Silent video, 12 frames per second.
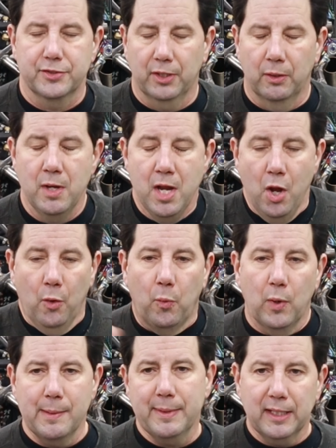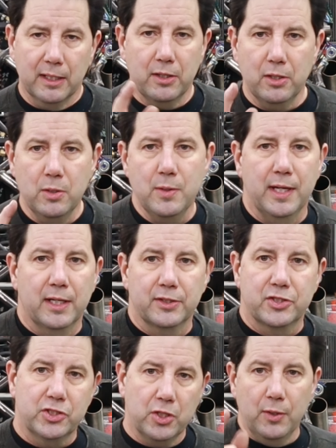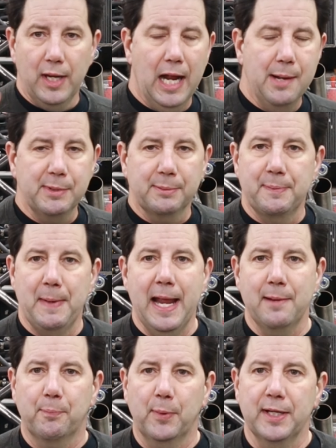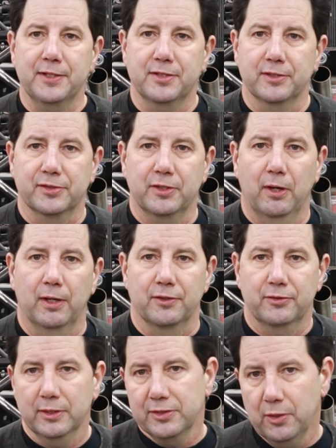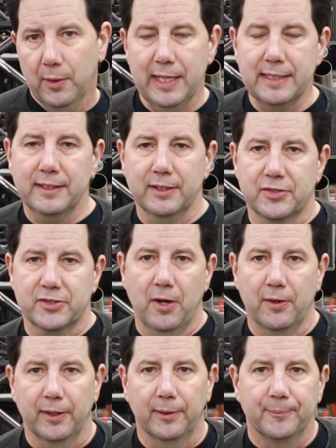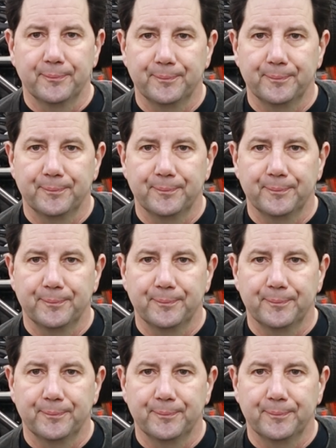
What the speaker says: So what I'm going to do is show you how I'm going to add brakes to this kart. So let's go ahead and get started.